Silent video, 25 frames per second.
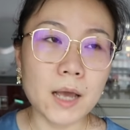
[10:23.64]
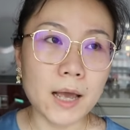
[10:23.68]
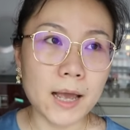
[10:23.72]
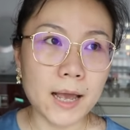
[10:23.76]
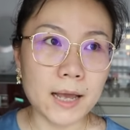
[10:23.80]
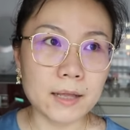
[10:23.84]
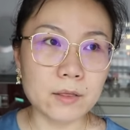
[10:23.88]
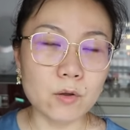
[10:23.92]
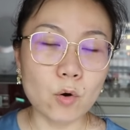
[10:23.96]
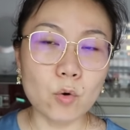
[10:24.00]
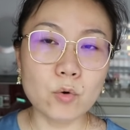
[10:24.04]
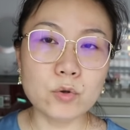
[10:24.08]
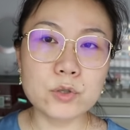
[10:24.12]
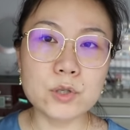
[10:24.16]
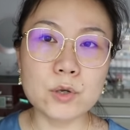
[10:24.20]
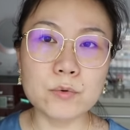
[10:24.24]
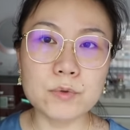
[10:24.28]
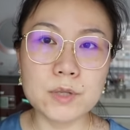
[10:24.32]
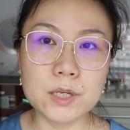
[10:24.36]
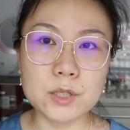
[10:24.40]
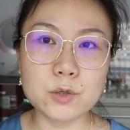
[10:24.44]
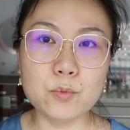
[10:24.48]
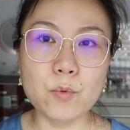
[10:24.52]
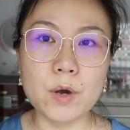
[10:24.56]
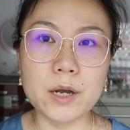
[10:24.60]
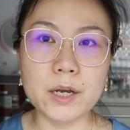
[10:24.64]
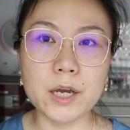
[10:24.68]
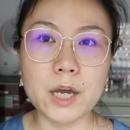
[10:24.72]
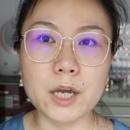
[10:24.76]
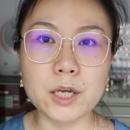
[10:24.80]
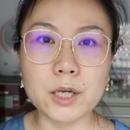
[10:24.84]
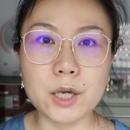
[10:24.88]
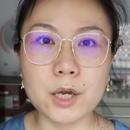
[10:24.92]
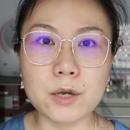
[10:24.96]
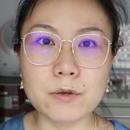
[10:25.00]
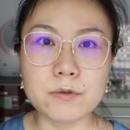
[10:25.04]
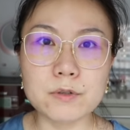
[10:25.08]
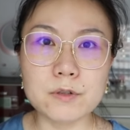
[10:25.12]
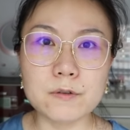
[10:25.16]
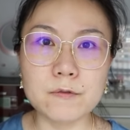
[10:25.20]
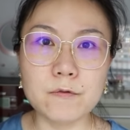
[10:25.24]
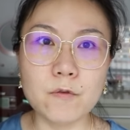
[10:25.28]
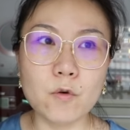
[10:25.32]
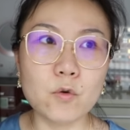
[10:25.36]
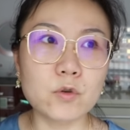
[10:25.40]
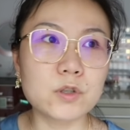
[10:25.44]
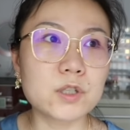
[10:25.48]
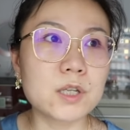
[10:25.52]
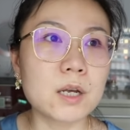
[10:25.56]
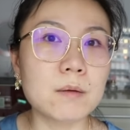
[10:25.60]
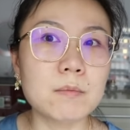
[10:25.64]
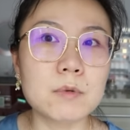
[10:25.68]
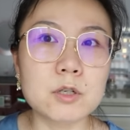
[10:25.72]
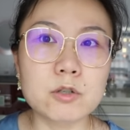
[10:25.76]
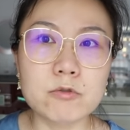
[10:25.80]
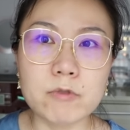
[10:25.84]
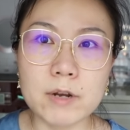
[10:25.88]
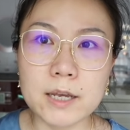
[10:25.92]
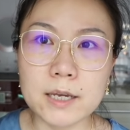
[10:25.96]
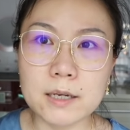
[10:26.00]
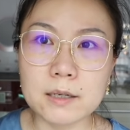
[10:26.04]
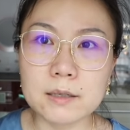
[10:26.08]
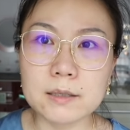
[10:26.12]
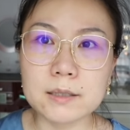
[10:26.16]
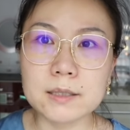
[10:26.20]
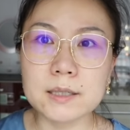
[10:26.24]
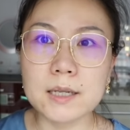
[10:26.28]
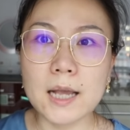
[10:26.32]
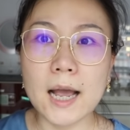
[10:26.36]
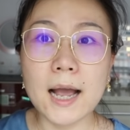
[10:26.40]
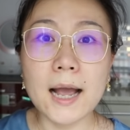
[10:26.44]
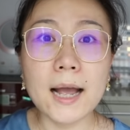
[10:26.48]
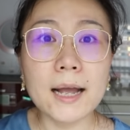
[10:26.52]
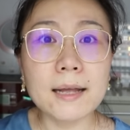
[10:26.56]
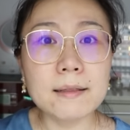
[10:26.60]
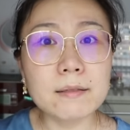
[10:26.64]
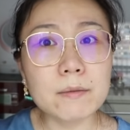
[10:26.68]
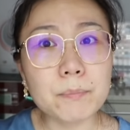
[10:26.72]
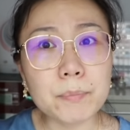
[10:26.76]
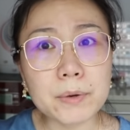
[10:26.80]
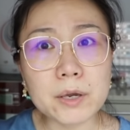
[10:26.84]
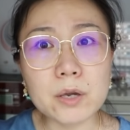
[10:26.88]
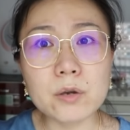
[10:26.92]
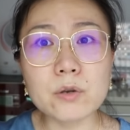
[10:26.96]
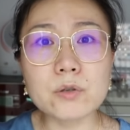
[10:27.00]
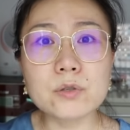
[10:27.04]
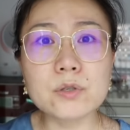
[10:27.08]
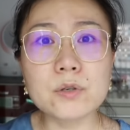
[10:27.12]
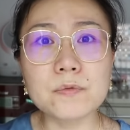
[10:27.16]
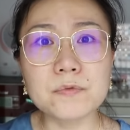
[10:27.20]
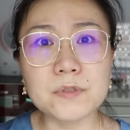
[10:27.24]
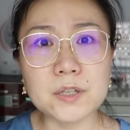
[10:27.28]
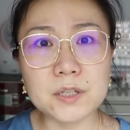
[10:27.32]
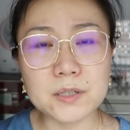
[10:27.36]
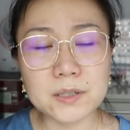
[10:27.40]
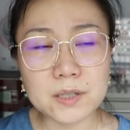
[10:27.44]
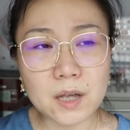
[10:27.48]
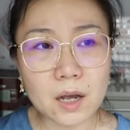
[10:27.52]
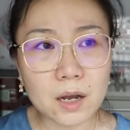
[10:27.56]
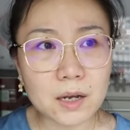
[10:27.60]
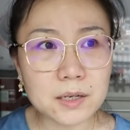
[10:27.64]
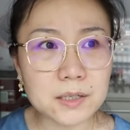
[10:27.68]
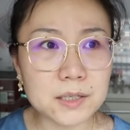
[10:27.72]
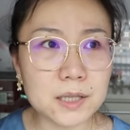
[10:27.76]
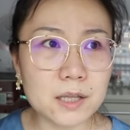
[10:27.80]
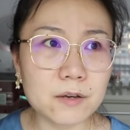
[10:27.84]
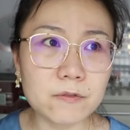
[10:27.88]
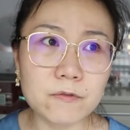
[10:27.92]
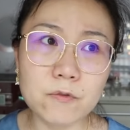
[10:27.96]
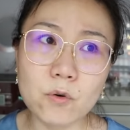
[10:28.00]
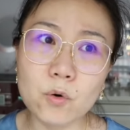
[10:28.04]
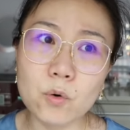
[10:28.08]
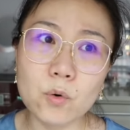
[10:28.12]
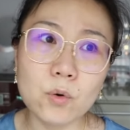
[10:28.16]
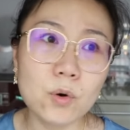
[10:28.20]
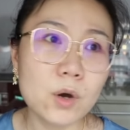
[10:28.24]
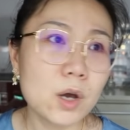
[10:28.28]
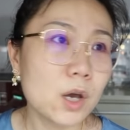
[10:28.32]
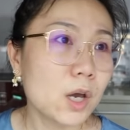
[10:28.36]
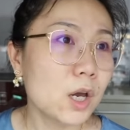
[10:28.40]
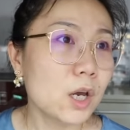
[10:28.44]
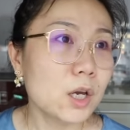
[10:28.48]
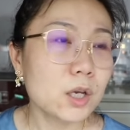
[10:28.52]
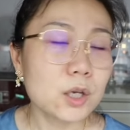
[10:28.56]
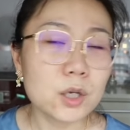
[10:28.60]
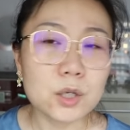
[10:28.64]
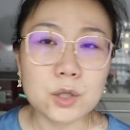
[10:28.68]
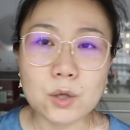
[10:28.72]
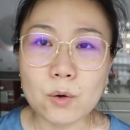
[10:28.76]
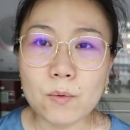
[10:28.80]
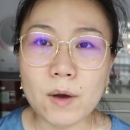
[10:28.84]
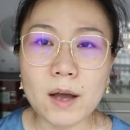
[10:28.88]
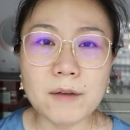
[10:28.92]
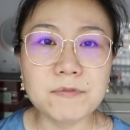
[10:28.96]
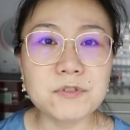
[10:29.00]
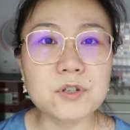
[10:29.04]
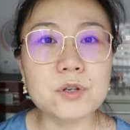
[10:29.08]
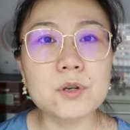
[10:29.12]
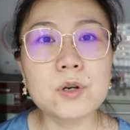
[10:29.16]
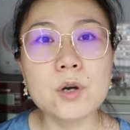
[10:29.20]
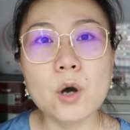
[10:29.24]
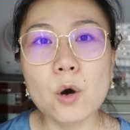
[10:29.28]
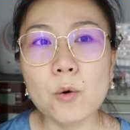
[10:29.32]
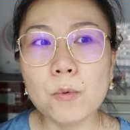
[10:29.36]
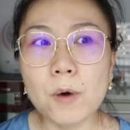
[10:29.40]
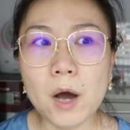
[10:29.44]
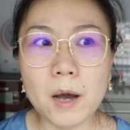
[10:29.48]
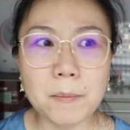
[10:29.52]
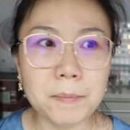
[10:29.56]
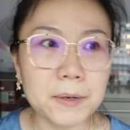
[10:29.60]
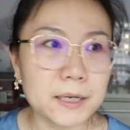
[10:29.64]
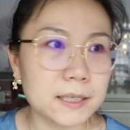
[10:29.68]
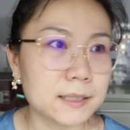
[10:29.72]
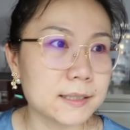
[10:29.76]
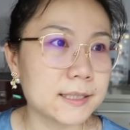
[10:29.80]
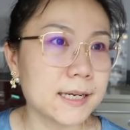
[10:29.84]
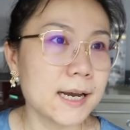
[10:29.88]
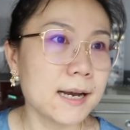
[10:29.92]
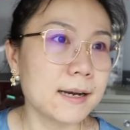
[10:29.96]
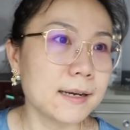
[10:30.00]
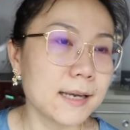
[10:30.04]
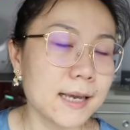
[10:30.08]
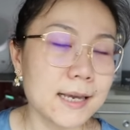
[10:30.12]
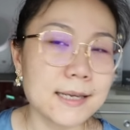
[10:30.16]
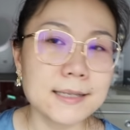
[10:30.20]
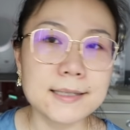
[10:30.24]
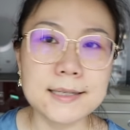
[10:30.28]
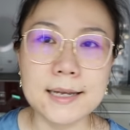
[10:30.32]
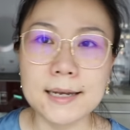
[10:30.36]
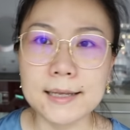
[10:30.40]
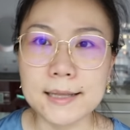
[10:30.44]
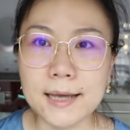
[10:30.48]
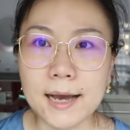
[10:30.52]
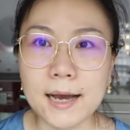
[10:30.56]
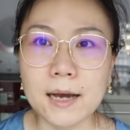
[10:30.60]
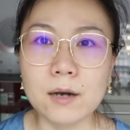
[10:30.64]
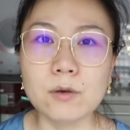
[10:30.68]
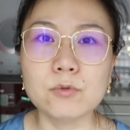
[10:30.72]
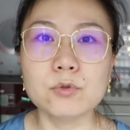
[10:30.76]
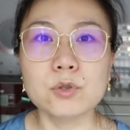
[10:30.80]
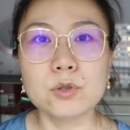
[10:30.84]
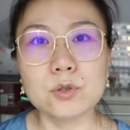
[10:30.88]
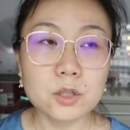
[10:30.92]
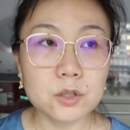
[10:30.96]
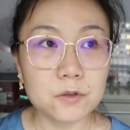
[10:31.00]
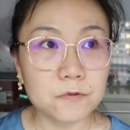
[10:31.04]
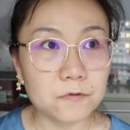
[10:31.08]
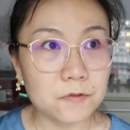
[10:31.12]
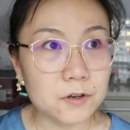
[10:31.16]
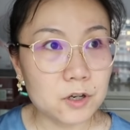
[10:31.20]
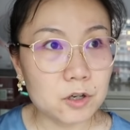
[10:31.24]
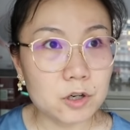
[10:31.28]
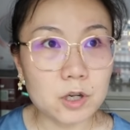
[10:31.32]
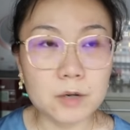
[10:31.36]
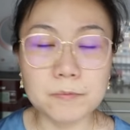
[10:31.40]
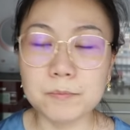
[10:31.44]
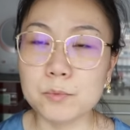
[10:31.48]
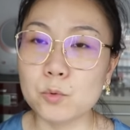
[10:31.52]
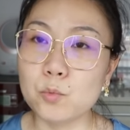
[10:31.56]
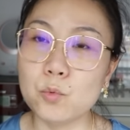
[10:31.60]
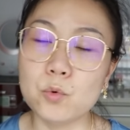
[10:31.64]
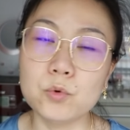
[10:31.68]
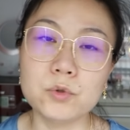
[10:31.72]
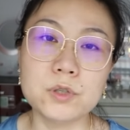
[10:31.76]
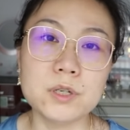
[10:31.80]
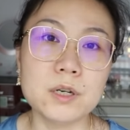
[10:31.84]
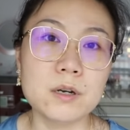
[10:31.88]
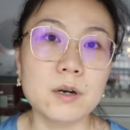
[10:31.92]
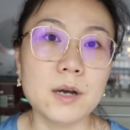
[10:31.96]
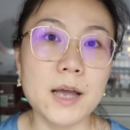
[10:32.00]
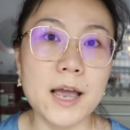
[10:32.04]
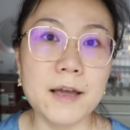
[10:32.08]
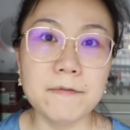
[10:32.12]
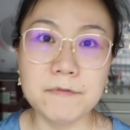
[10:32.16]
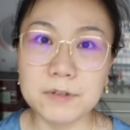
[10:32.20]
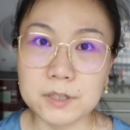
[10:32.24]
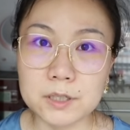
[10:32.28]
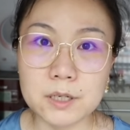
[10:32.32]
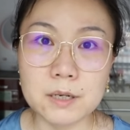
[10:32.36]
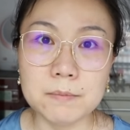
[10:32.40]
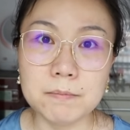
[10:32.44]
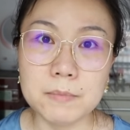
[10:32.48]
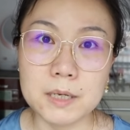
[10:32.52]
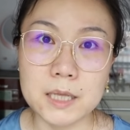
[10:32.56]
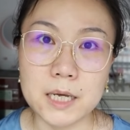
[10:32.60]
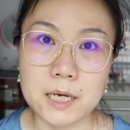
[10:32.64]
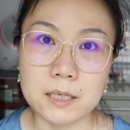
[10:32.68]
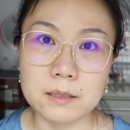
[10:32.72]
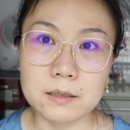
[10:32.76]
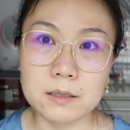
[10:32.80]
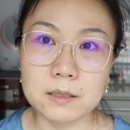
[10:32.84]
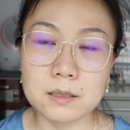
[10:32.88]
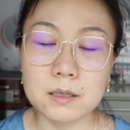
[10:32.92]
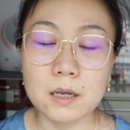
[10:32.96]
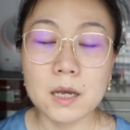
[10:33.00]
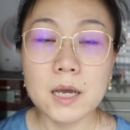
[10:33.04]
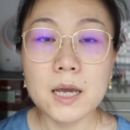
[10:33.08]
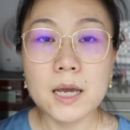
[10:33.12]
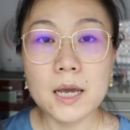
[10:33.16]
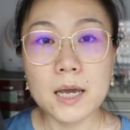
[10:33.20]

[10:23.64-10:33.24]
And also this one can use for summer drinks, and because of the size, therefore you don't have to go up and down inside out to fill up water every 10 minutes.